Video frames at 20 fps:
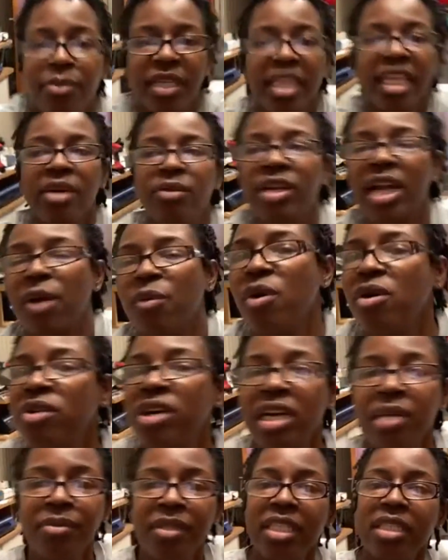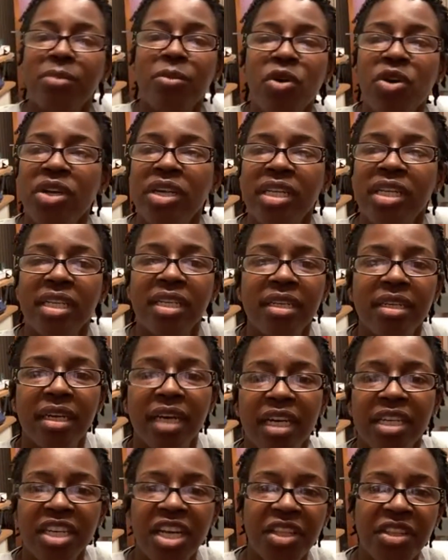But then when I woke up this morning,
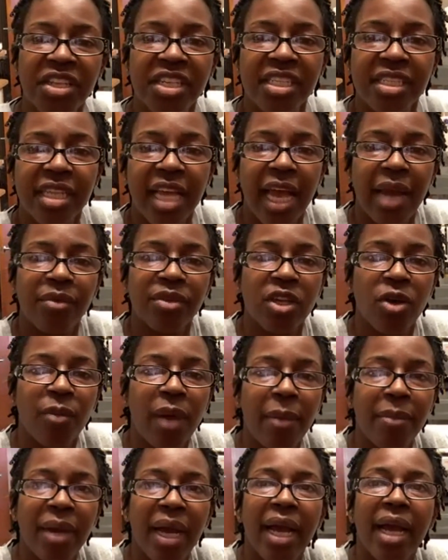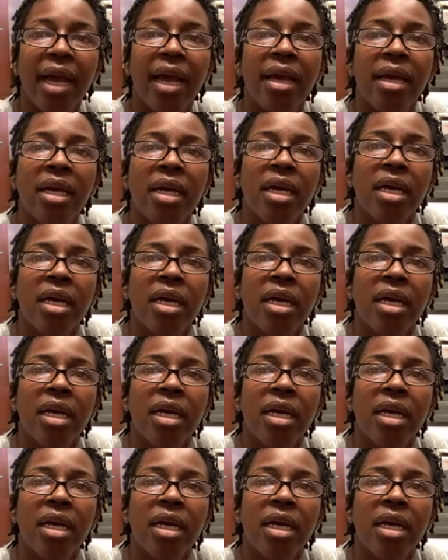another design was on my mind.